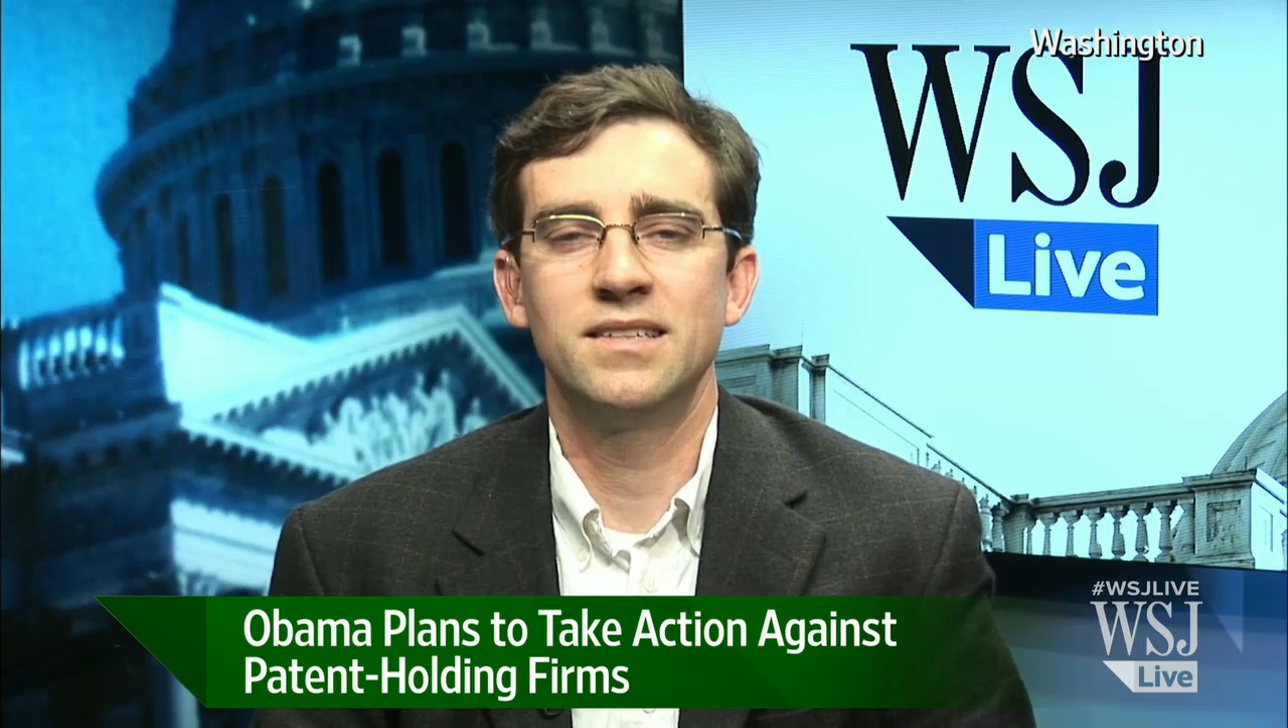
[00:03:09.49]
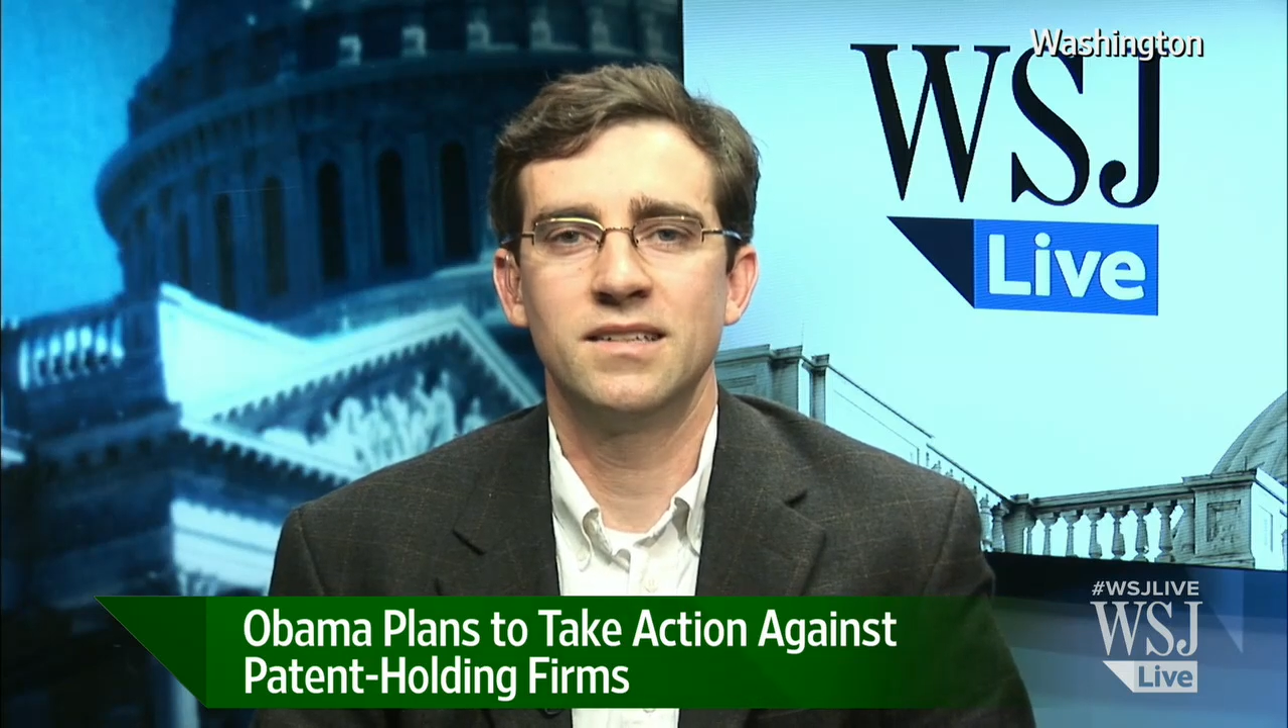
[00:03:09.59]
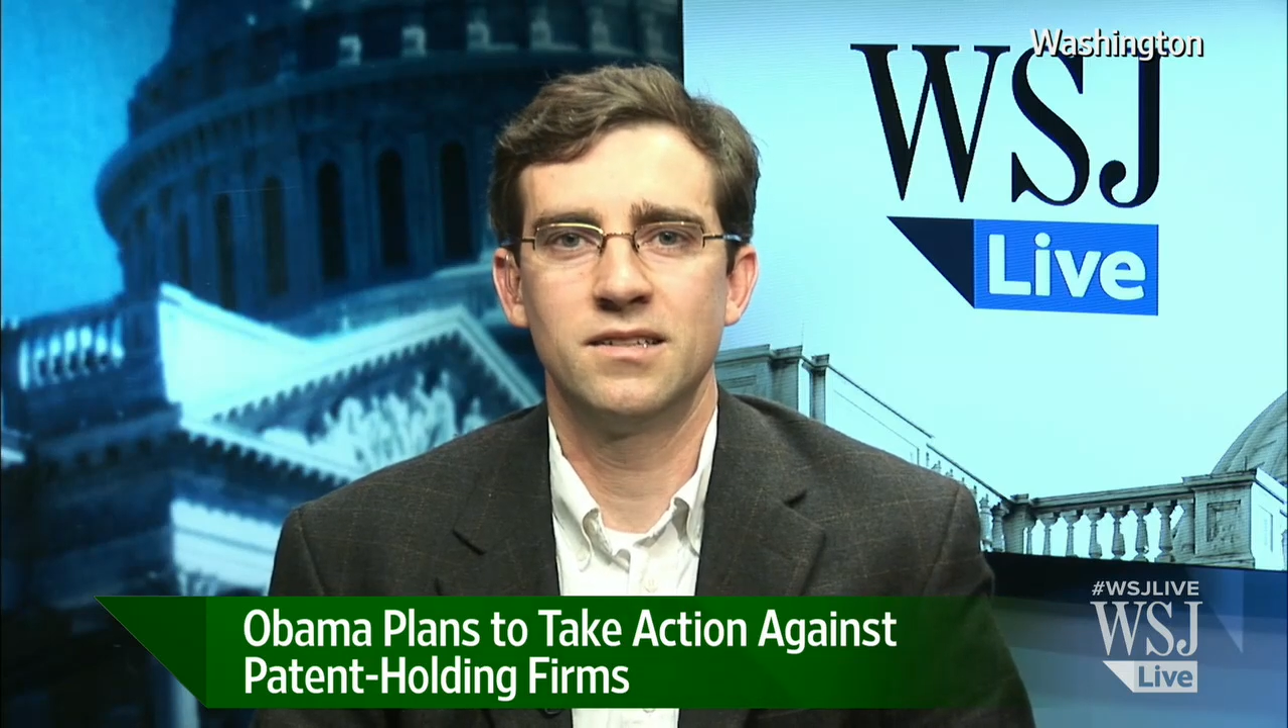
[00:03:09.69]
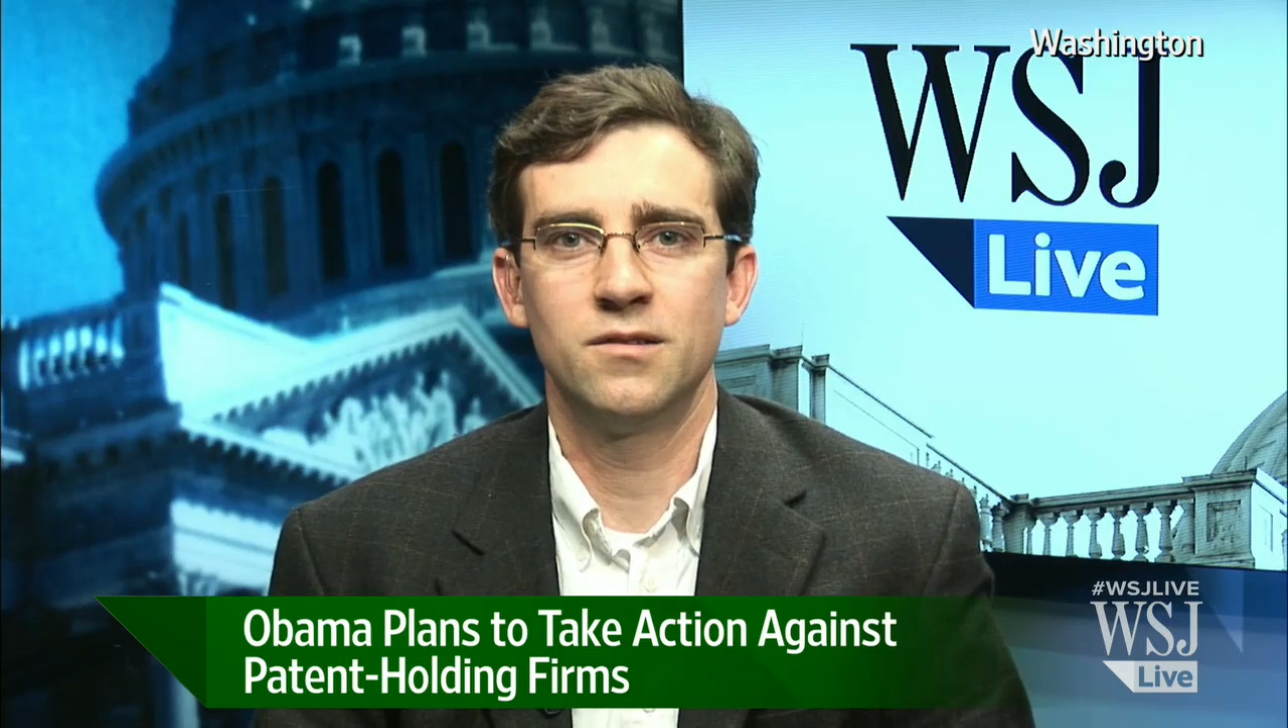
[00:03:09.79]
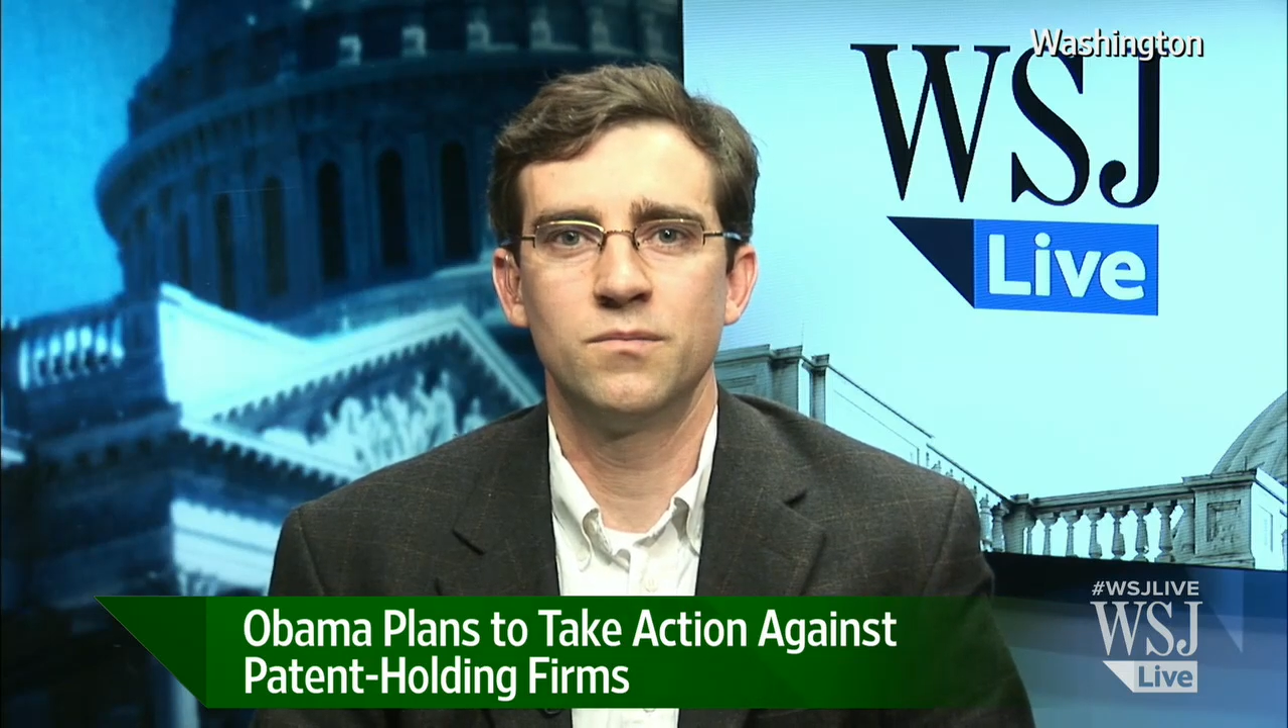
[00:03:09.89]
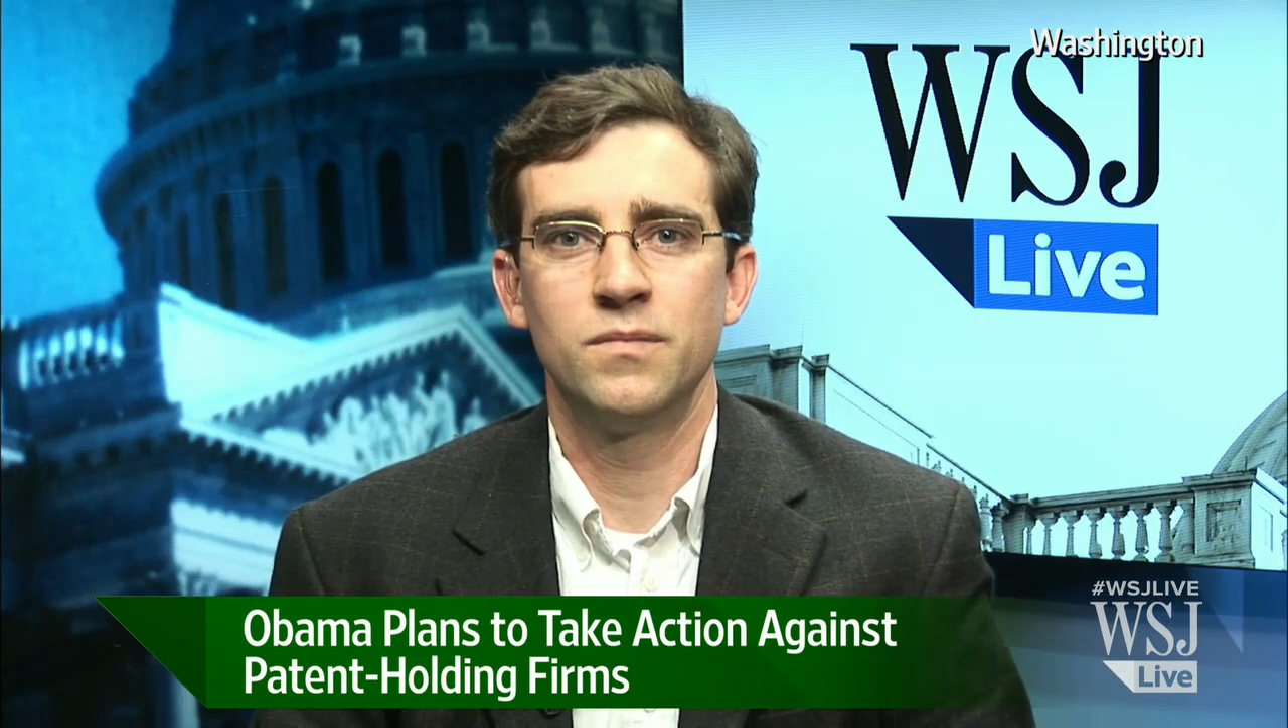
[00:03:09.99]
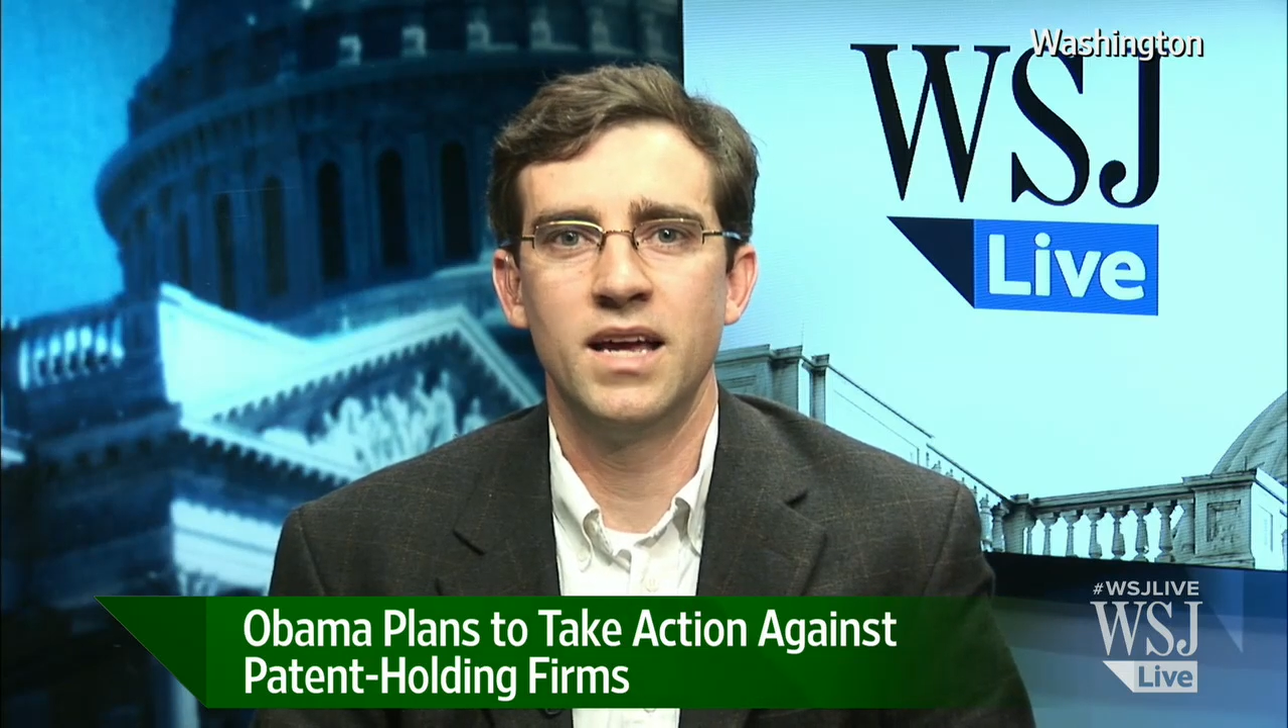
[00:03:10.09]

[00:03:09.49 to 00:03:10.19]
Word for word: system